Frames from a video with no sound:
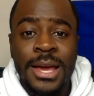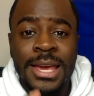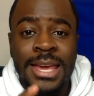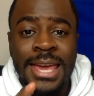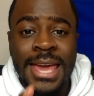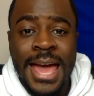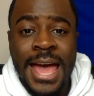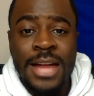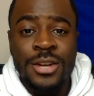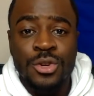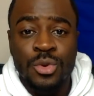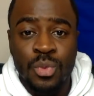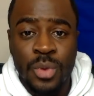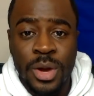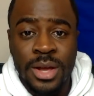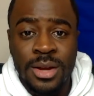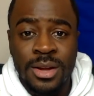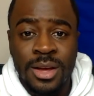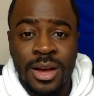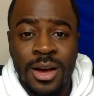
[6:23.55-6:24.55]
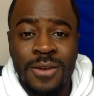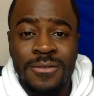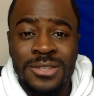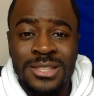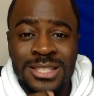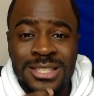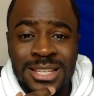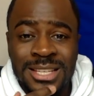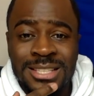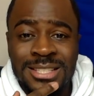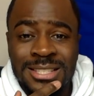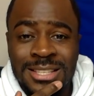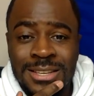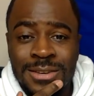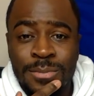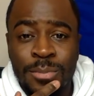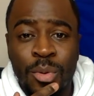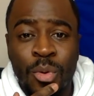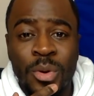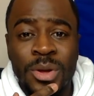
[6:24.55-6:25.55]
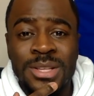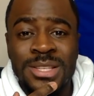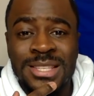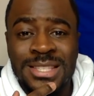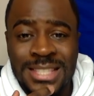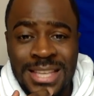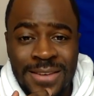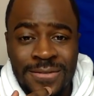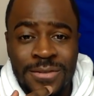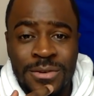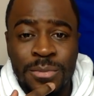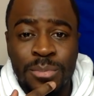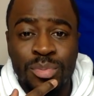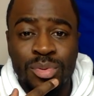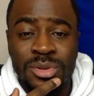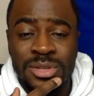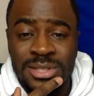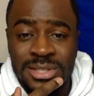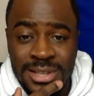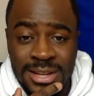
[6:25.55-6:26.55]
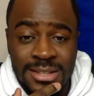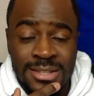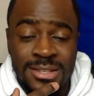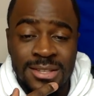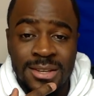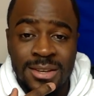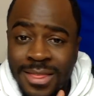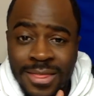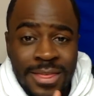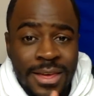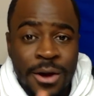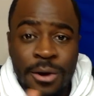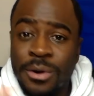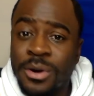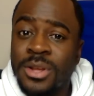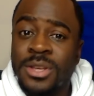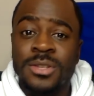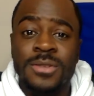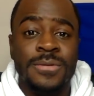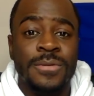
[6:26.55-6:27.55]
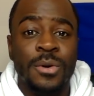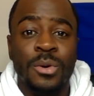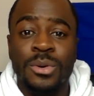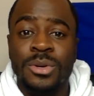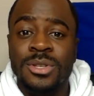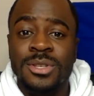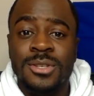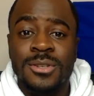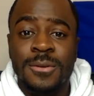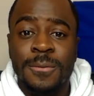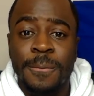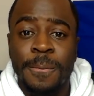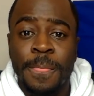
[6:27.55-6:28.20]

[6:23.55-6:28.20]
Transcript: catch rate of 16.7%. There it is, folks.